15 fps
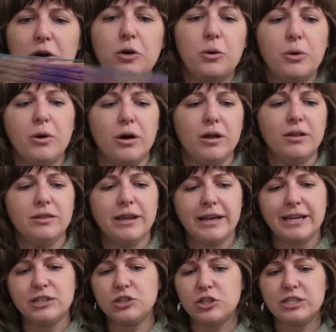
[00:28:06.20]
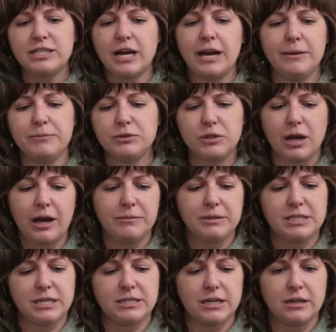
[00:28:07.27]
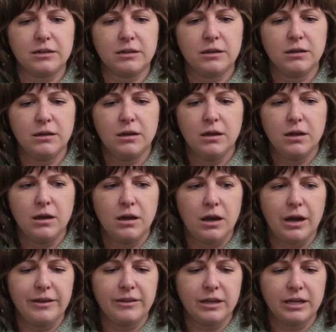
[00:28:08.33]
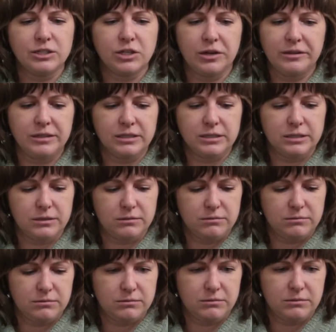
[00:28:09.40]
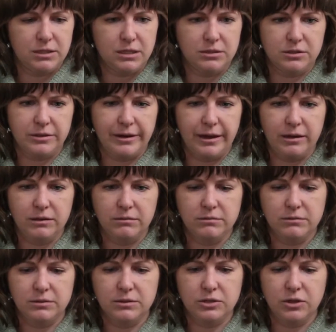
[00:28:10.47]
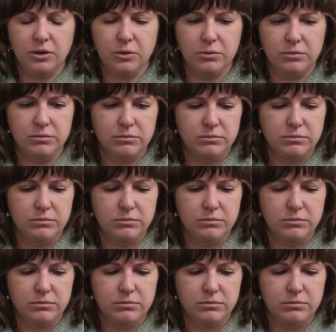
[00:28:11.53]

cool. Like, it's just, I'm addicted. I think I started this yesterday, so